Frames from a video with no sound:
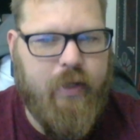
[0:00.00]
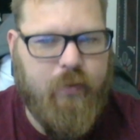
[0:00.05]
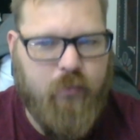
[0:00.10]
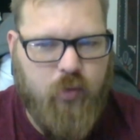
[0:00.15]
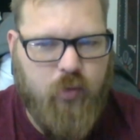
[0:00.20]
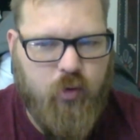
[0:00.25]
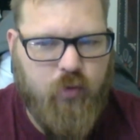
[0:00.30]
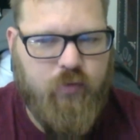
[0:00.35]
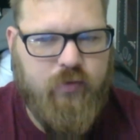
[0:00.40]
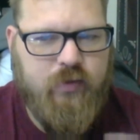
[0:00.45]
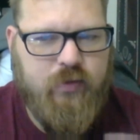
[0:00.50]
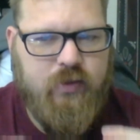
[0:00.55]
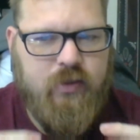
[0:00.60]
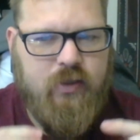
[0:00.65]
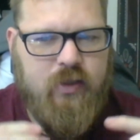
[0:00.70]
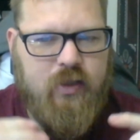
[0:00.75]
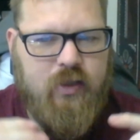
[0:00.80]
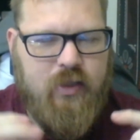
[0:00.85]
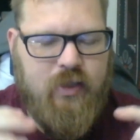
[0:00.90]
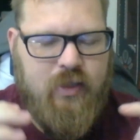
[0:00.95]
moves
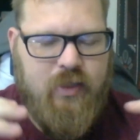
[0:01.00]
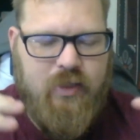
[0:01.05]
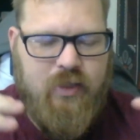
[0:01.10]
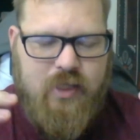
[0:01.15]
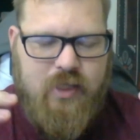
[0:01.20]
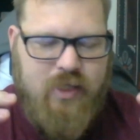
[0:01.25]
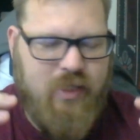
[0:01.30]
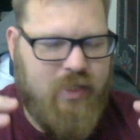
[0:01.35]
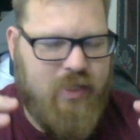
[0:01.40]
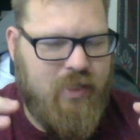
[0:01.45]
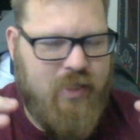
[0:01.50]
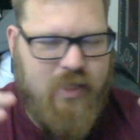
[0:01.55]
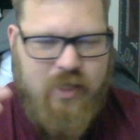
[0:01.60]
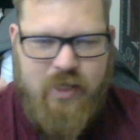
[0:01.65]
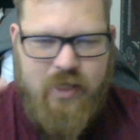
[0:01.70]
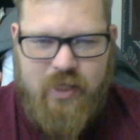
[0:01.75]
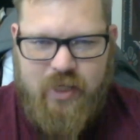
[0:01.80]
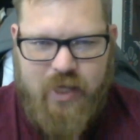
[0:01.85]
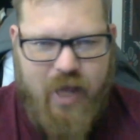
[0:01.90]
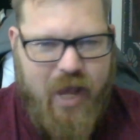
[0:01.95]

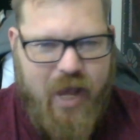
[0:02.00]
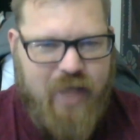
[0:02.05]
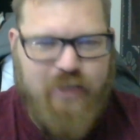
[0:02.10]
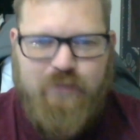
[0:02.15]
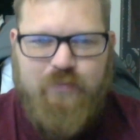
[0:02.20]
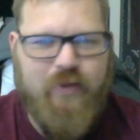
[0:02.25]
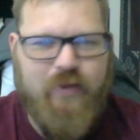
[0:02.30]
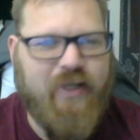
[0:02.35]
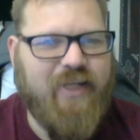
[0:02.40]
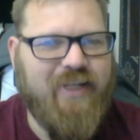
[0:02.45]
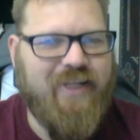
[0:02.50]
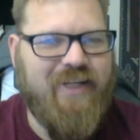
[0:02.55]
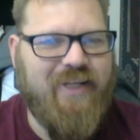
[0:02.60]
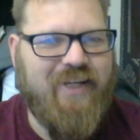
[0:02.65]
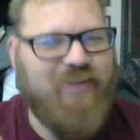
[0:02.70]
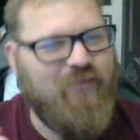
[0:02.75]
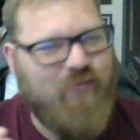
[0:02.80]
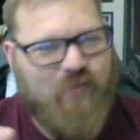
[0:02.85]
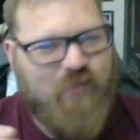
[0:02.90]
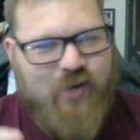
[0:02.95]
has been
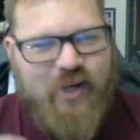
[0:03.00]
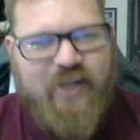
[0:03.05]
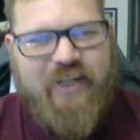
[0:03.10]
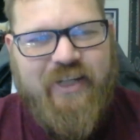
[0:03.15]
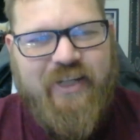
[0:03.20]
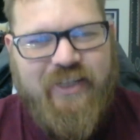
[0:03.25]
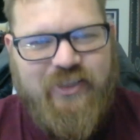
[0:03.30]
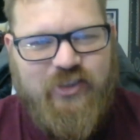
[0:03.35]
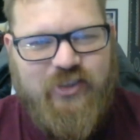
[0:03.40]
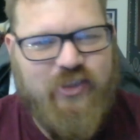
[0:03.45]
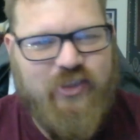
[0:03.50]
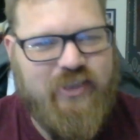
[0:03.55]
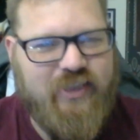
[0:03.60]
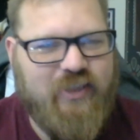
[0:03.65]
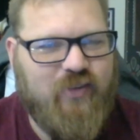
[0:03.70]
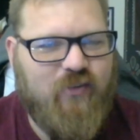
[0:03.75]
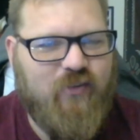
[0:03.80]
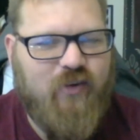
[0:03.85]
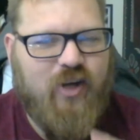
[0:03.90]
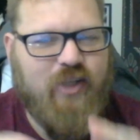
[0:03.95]
very interesting
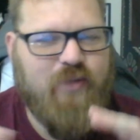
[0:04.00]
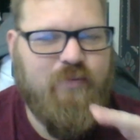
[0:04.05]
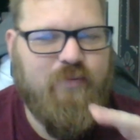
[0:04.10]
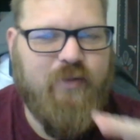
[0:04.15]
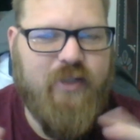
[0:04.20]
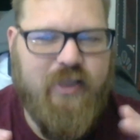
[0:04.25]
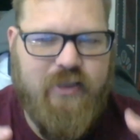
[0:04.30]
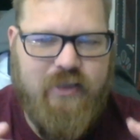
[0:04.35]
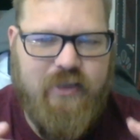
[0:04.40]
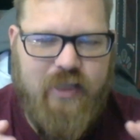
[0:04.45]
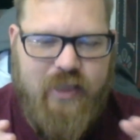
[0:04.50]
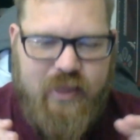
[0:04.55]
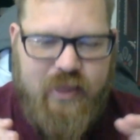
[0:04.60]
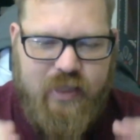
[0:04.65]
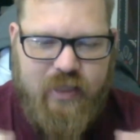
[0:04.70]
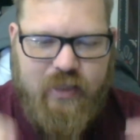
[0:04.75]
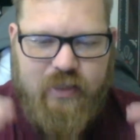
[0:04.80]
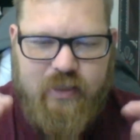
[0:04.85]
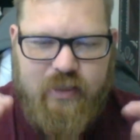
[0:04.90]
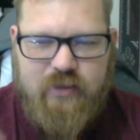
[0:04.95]
to watch because I
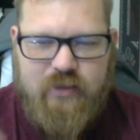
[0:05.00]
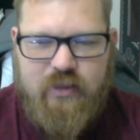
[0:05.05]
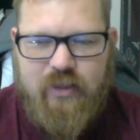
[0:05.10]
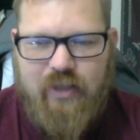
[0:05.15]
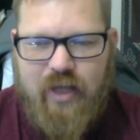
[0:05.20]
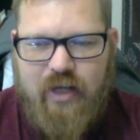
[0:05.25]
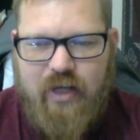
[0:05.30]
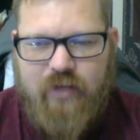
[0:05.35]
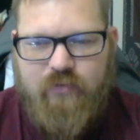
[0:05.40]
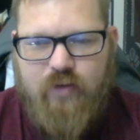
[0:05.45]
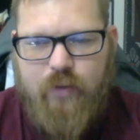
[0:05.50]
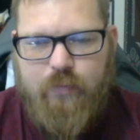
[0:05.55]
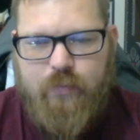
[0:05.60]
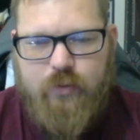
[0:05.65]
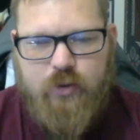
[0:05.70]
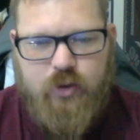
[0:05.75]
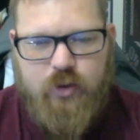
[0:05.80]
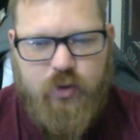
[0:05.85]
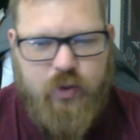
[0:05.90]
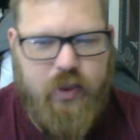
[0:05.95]
think there's a lot of
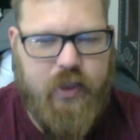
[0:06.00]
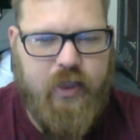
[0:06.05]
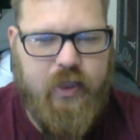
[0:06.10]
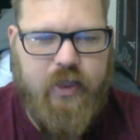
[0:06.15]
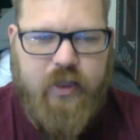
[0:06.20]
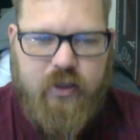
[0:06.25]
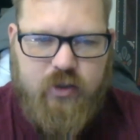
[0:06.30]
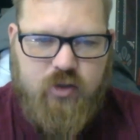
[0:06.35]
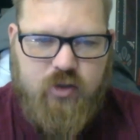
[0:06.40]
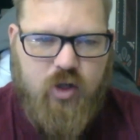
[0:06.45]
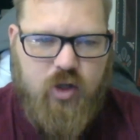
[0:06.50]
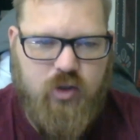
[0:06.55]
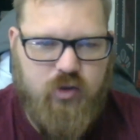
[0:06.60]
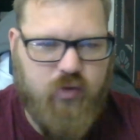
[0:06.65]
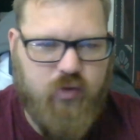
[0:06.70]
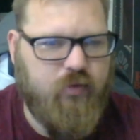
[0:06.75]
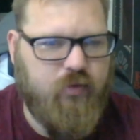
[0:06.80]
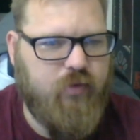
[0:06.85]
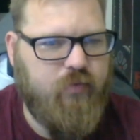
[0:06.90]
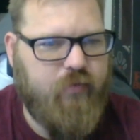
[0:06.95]
opportunity to cross
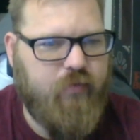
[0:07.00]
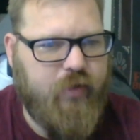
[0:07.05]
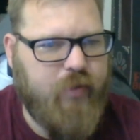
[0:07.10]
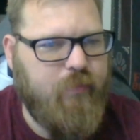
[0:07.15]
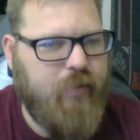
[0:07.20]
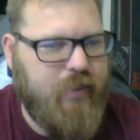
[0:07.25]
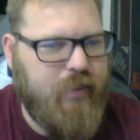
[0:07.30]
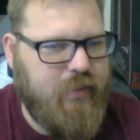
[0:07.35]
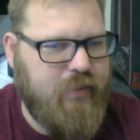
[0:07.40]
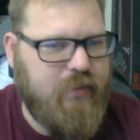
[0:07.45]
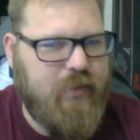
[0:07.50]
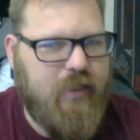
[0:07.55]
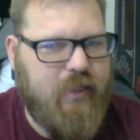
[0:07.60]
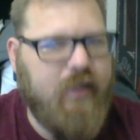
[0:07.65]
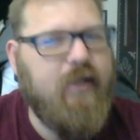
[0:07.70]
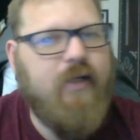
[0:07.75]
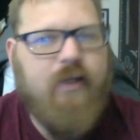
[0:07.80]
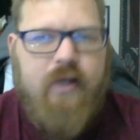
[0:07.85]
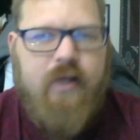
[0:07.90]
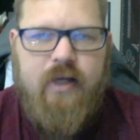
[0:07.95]
over the fan bases
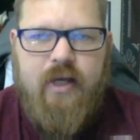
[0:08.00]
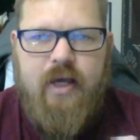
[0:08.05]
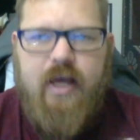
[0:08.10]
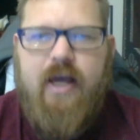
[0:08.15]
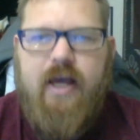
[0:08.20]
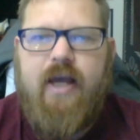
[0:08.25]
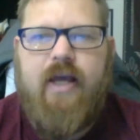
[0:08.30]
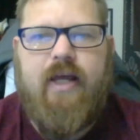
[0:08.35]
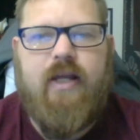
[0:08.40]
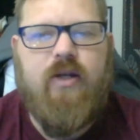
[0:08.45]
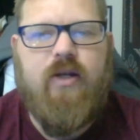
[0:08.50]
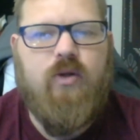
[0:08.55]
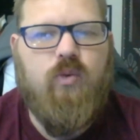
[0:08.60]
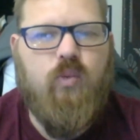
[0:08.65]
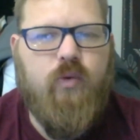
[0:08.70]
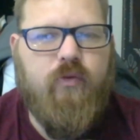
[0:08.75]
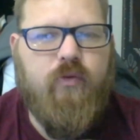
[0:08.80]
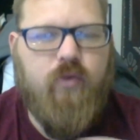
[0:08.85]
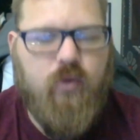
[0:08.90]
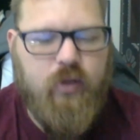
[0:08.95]
there, and
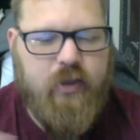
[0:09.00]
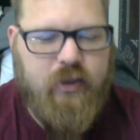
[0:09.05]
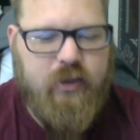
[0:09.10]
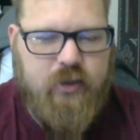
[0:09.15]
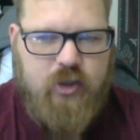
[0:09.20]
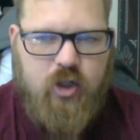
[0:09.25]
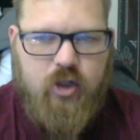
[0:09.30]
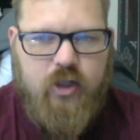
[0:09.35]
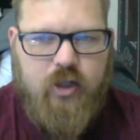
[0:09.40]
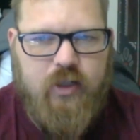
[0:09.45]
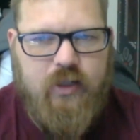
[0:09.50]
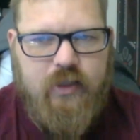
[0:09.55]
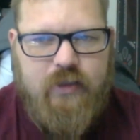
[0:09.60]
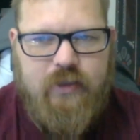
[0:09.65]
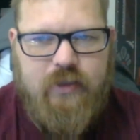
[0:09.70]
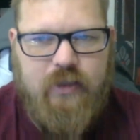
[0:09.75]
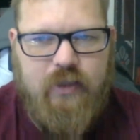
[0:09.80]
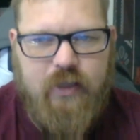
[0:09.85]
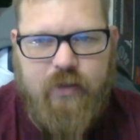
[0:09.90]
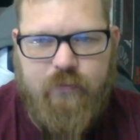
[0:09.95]
we've only started to
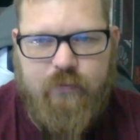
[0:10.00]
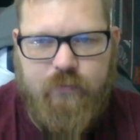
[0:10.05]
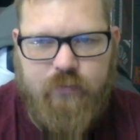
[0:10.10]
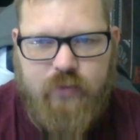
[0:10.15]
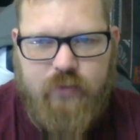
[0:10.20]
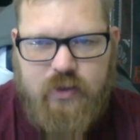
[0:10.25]
see them